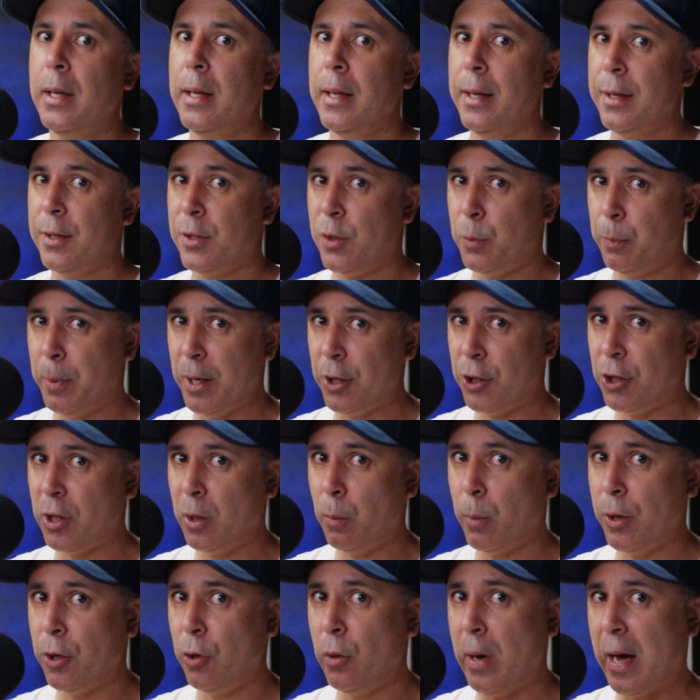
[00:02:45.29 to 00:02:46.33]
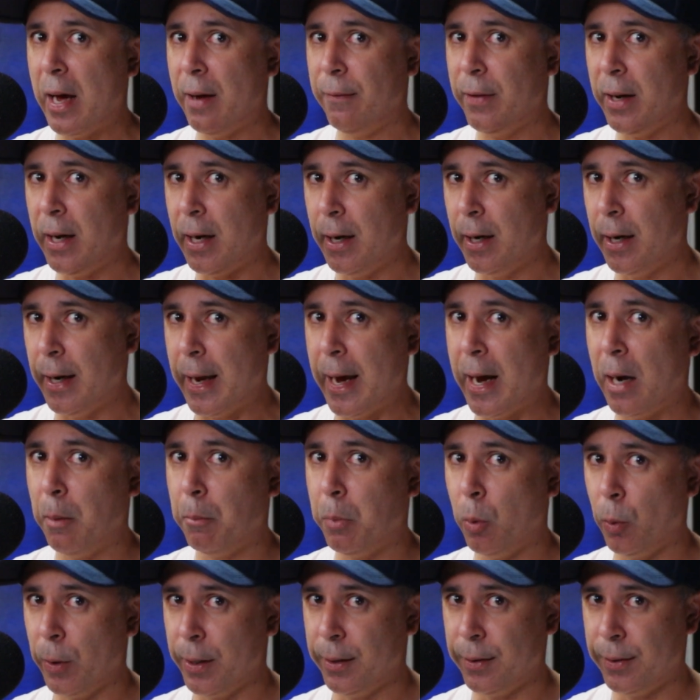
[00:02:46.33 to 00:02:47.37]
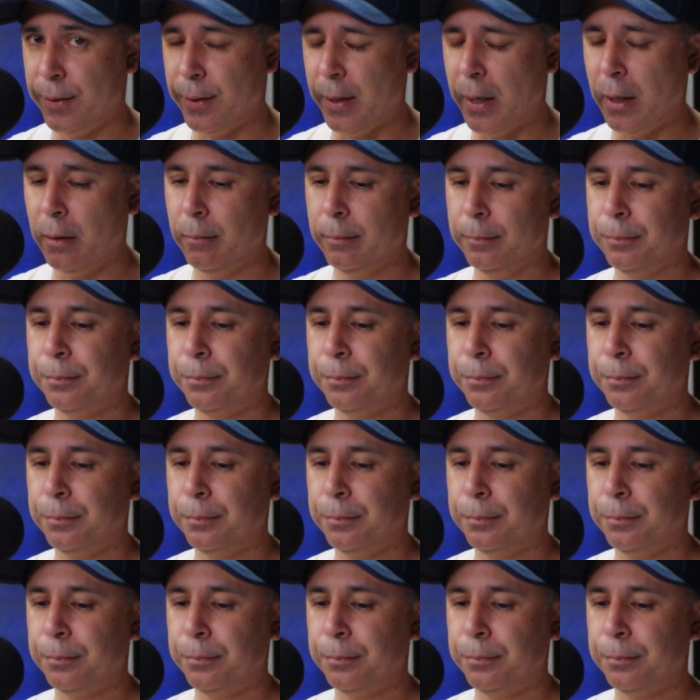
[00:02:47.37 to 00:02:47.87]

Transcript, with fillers: especially when you have in and out point set,